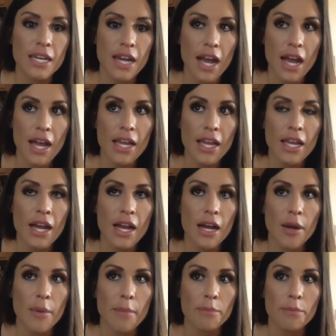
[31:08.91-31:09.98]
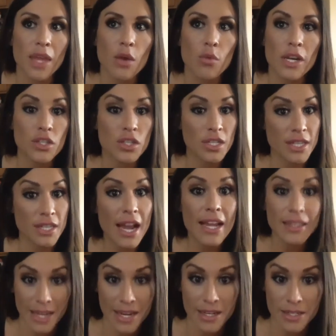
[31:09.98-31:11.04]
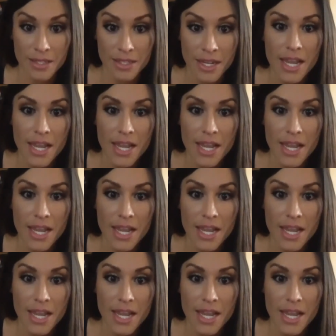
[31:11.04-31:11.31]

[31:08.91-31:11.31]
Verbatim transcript: I um, went to Thailand.